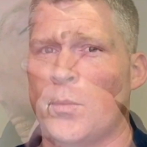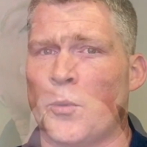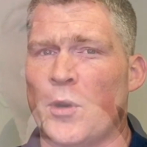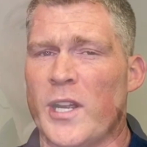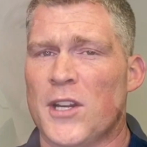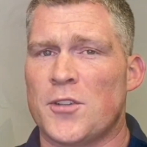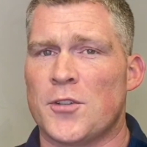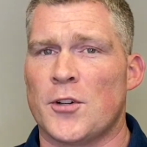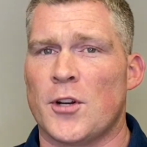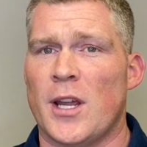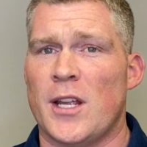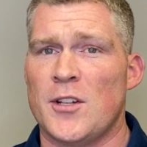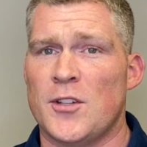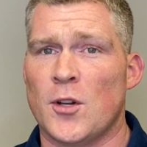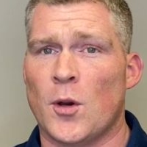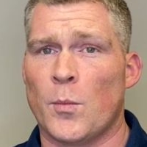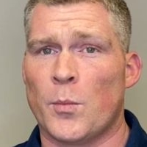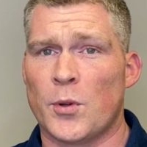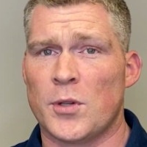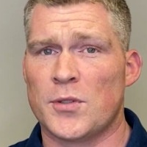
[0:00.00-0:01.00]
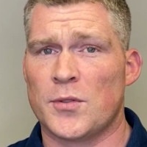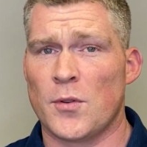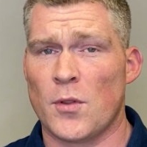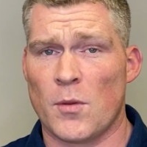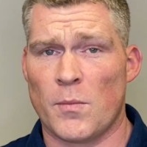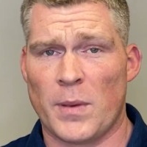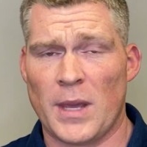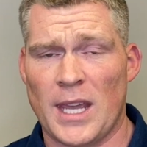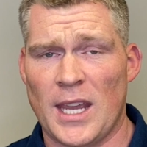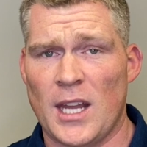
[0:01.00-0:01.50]
pressure and don't push through the
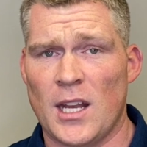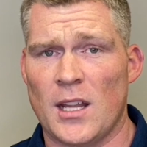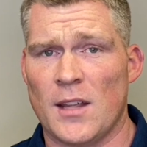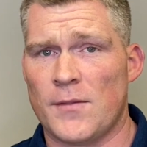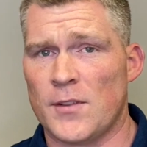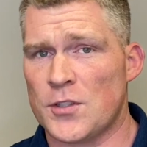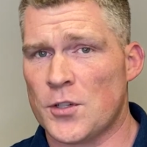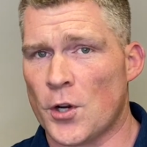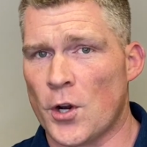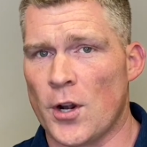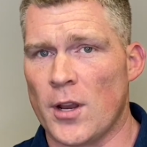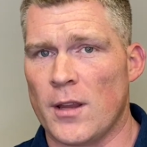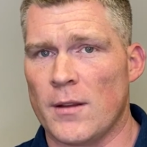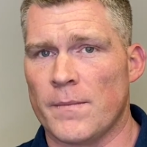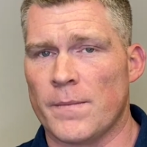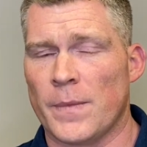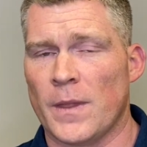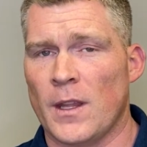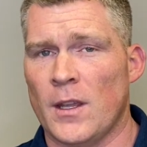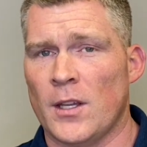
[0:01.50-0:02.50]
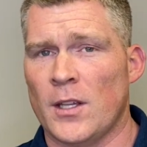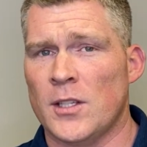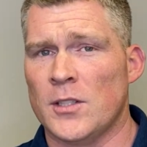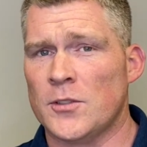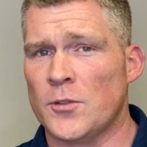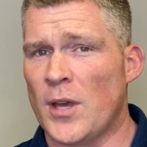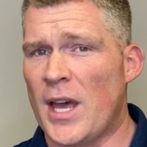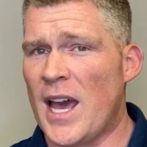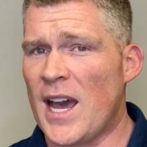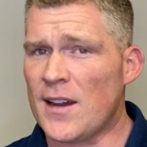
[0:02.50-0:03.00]
pain if it's hurting.
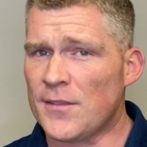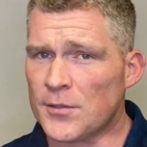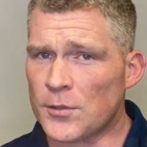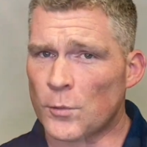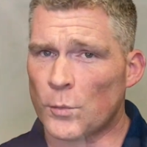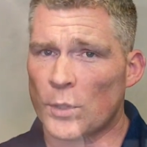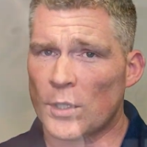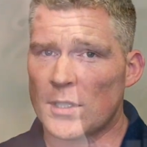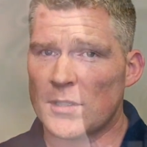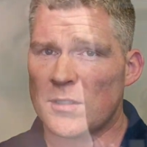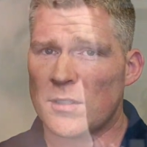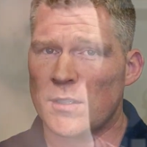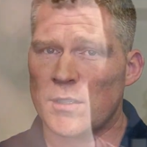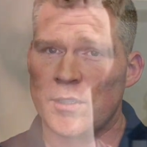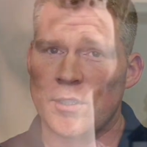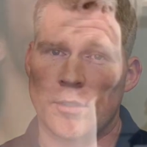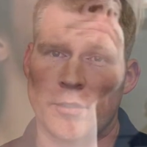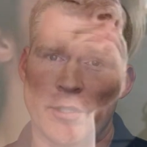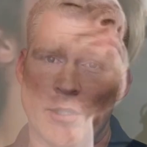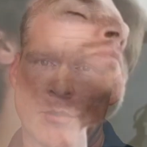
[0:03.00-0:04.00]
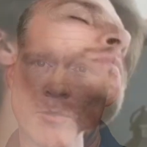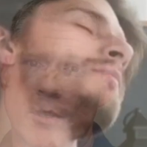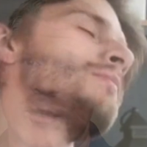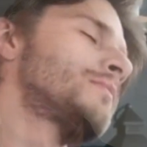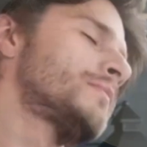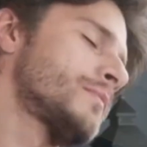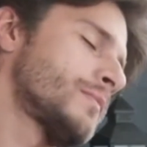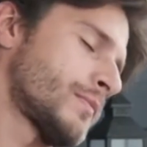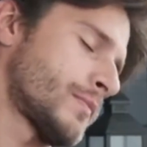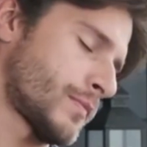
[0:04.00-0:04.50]
So afterwards, you'll usually
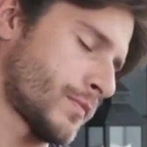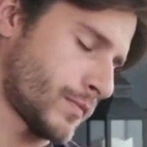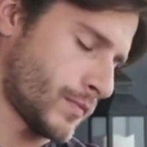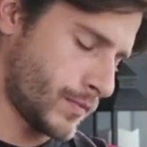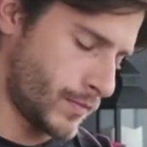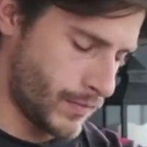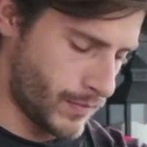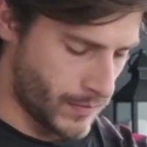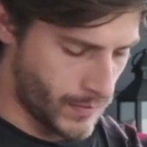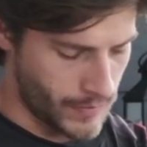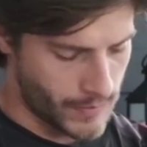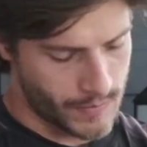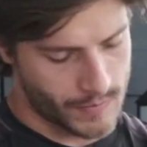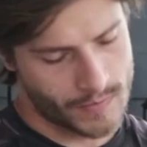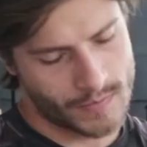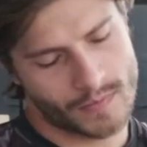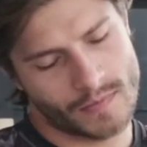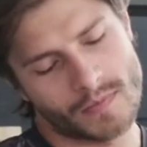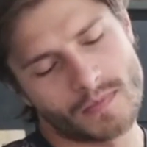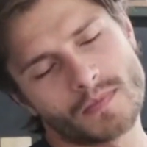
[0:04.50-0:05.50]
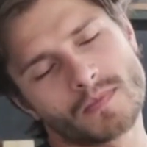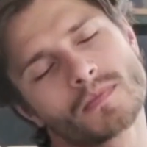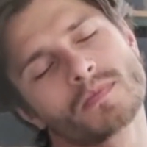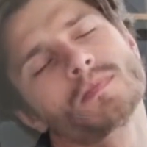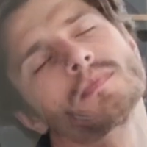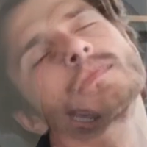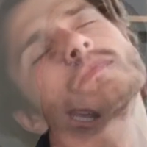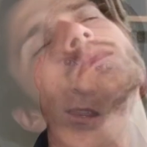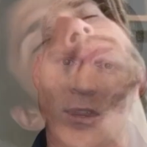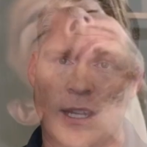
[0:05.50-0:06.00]
feel an instant release of
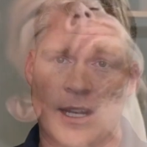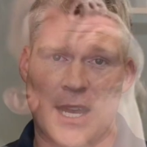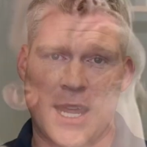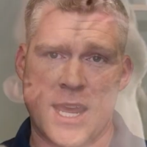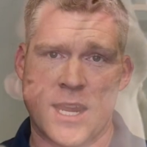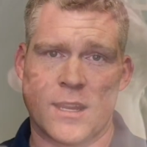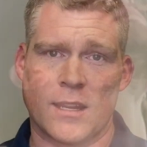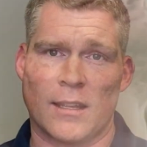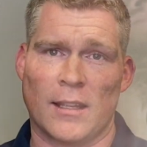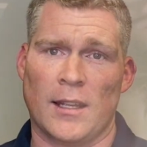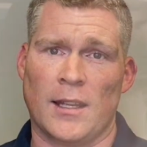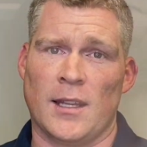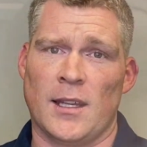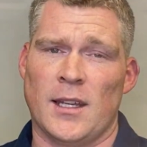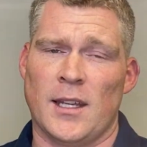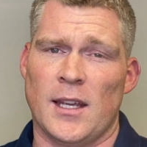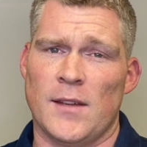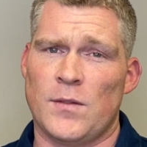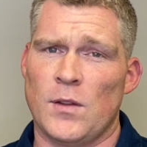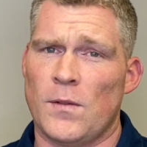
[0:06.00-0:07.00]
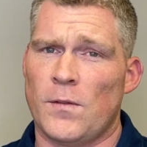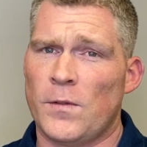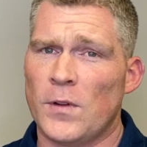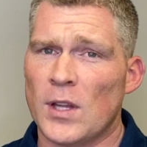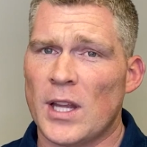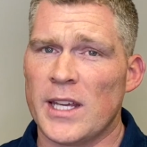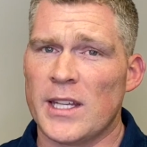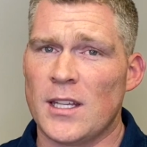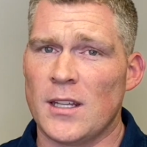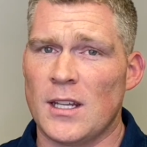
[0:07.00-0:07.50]
tension in the neck. If you feel
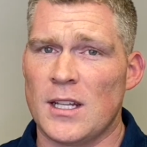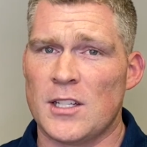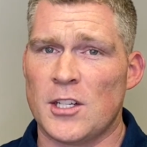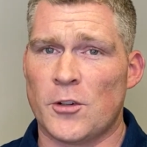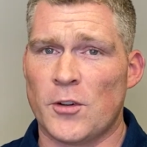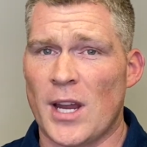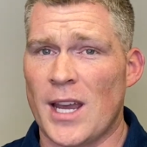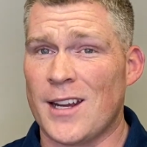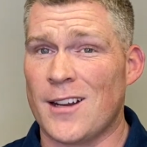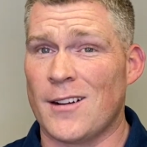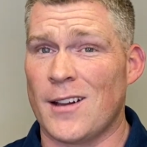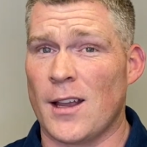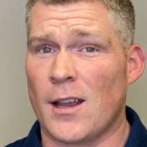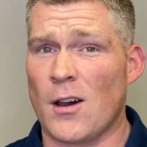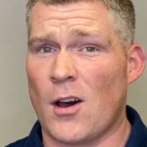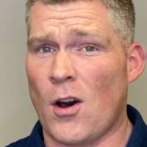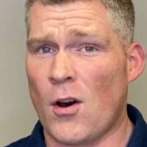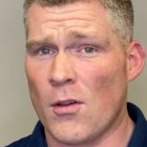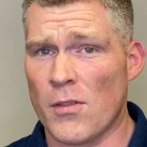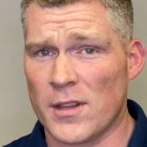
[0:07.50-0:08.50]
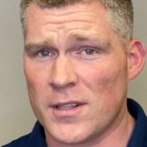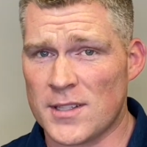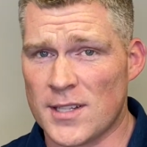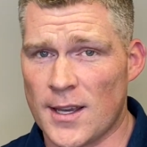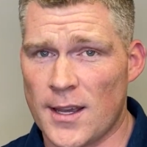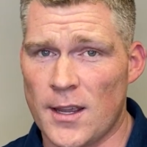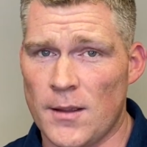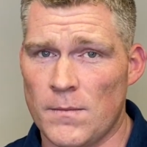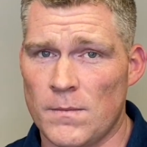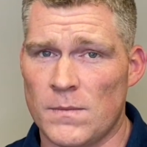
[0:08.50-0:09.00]
like you need to crack your neck all the
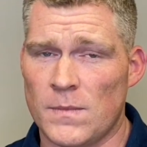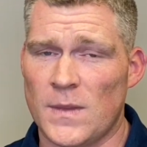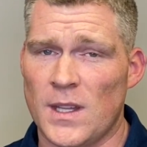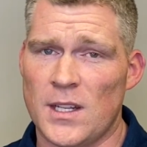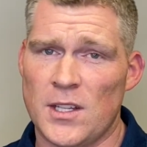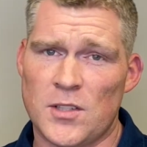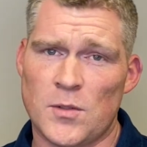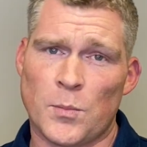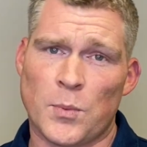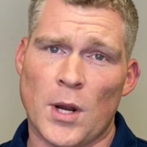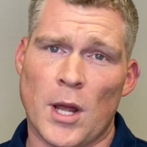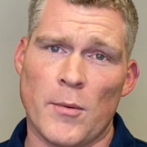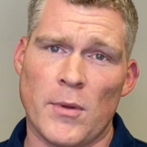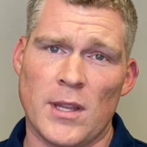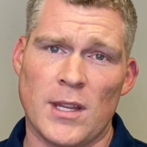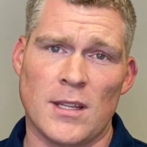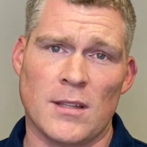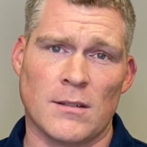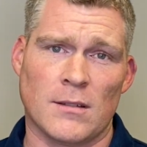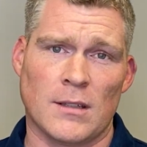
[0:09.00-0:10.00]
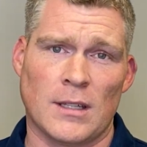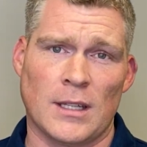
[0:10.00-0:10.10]
time, then you should probably